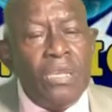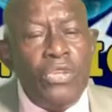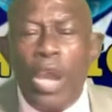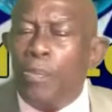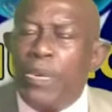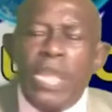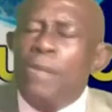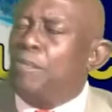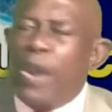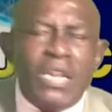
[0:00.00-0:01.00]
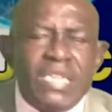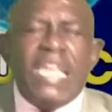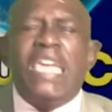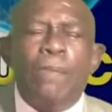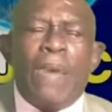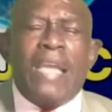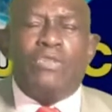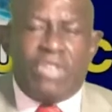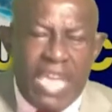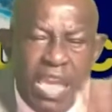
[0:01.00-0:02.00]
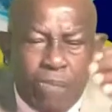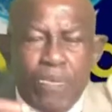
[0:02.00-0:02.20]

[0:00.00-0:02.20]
You're bringing butt naked back to gain